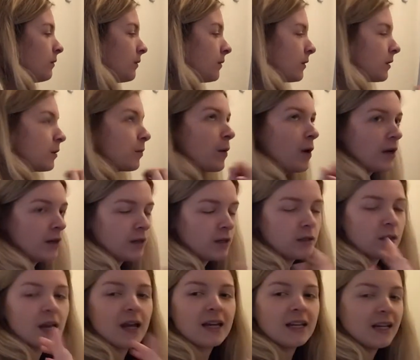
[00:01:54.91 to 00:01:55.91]
spiders,
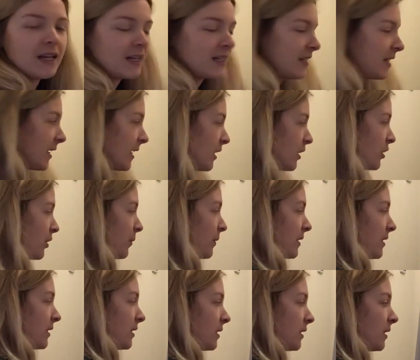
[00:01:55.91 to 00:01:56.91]
8 legs each. So we're
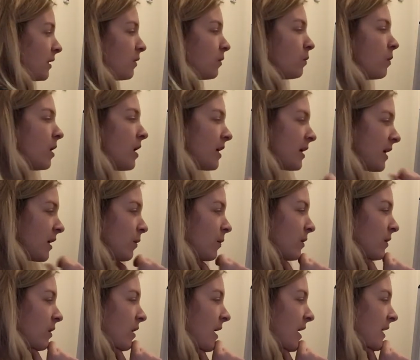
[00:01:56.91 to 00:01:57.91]
still working
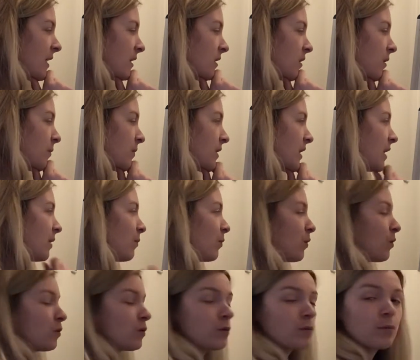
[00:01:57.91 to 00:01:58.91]
with our 8 times
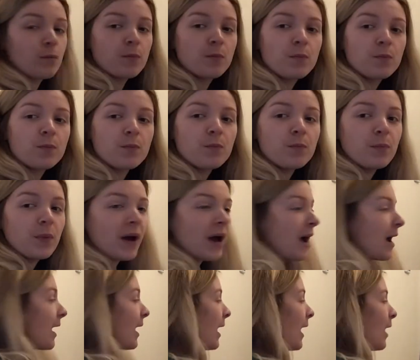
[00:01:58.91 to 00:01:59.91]
tables. But
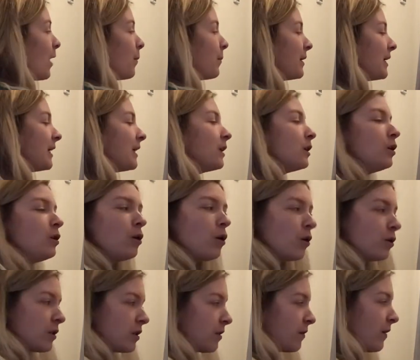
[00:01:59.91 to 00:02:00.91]
how many
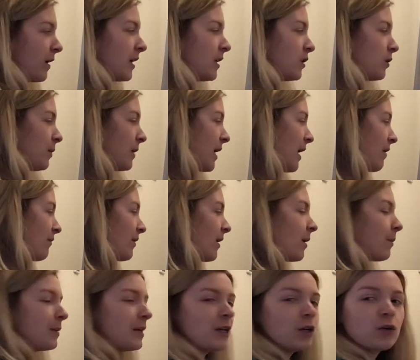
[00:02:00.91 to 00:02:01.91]
lots of 8 do we have? How
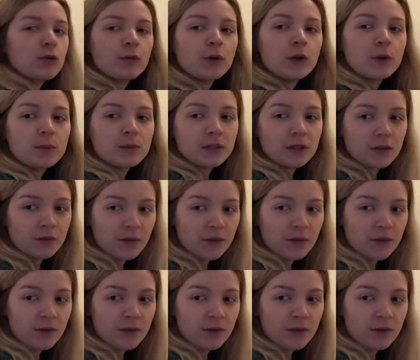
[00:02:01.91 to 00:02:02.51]
many groups of